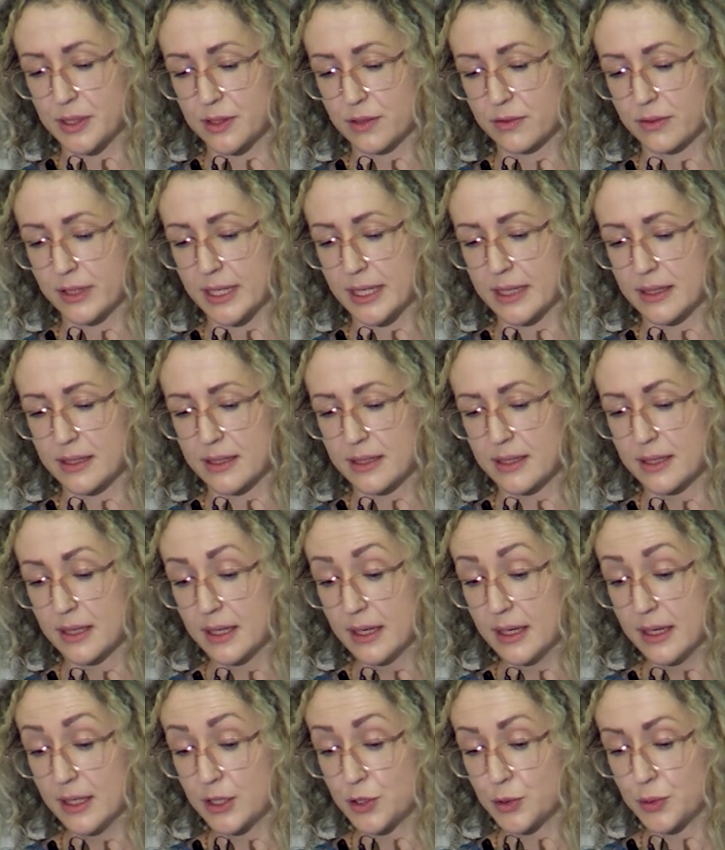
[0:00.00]
screens,
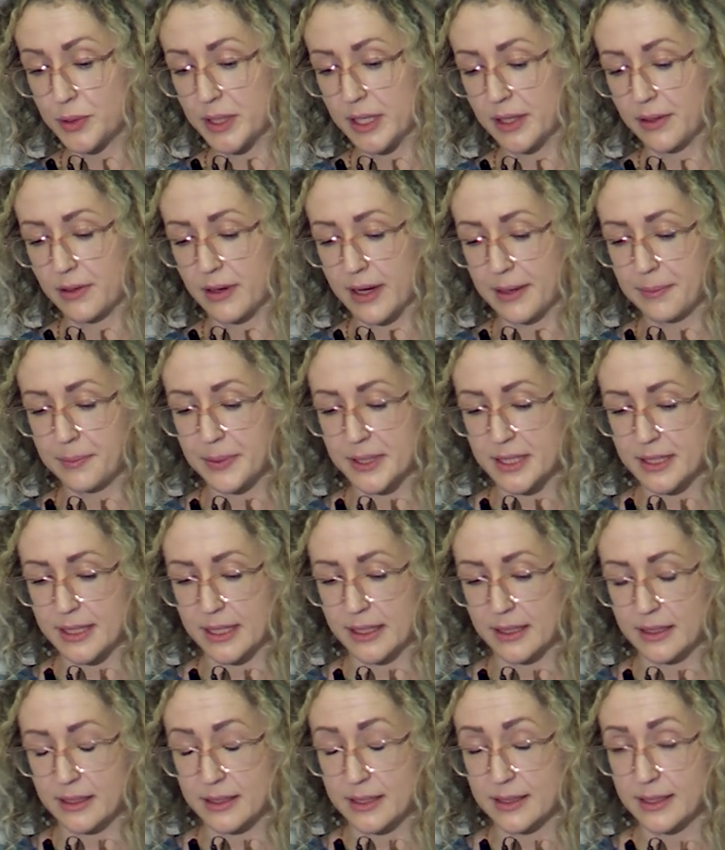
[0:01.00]

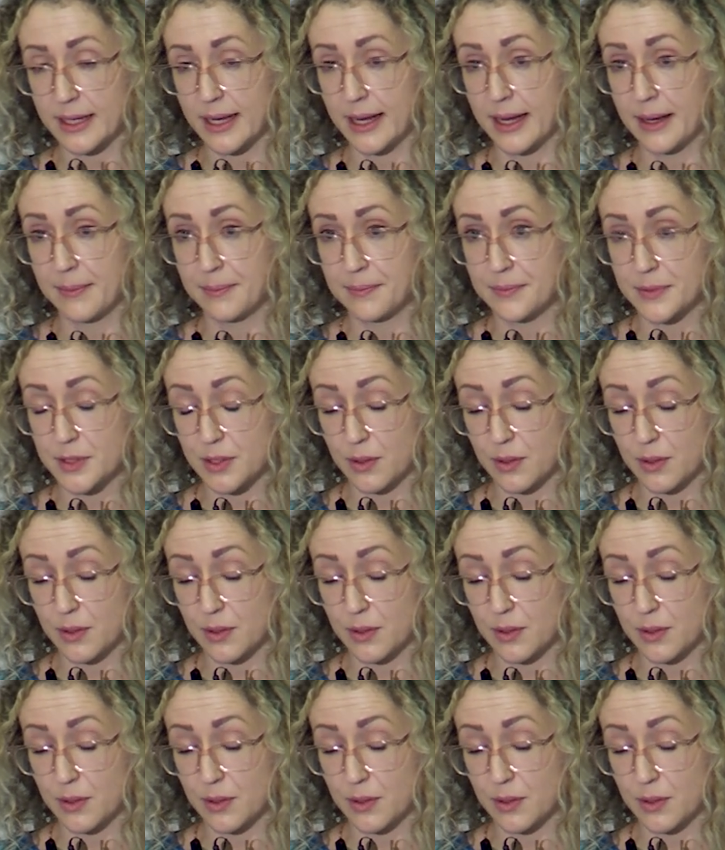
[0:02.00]
29%.